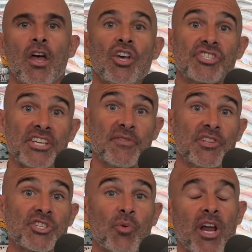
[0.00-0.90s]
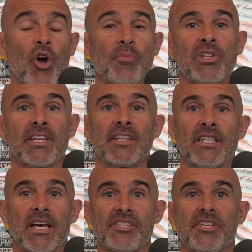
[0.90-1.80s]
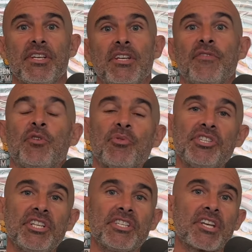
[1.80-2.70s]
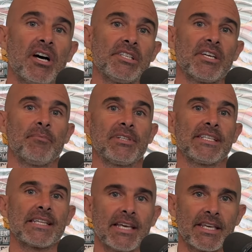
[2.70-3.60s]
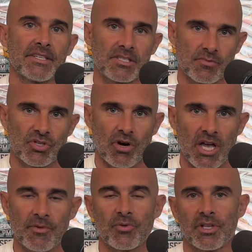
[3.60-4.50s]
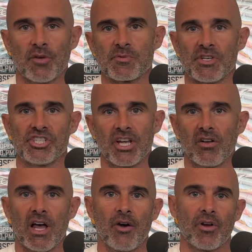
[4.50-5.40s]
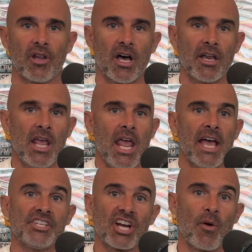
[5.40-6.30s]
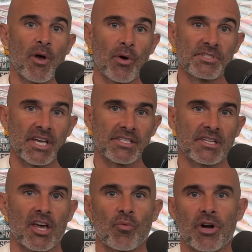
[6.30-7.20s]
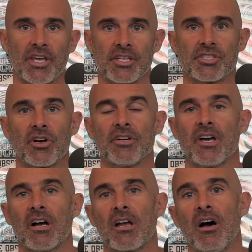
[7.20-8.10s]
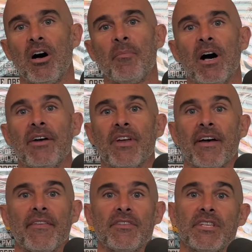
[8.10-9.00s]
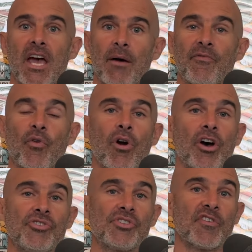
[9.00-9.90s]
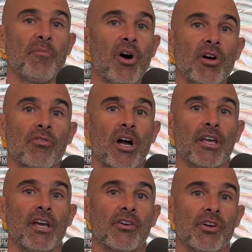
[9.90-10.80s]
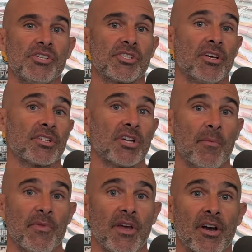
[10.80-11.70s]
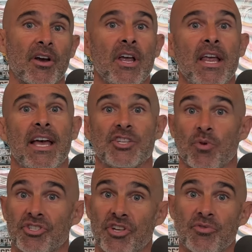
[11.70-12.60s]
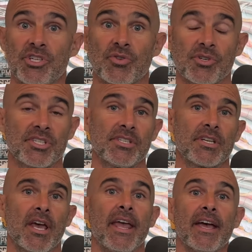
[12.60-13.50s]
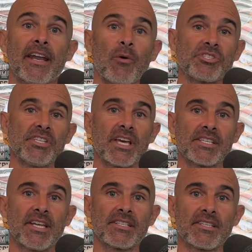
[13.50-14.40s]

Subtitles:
So that's it for this one. I hope you liked the lesson. If you appreciate this content, please like and subscribe. It really helps my channel out a lot. And check out my website, ScottO'BrienGuitar.com. I've got a tab for hundreds of punk, rock, and grunge songs up there, as well as other resources. And I will see you guys next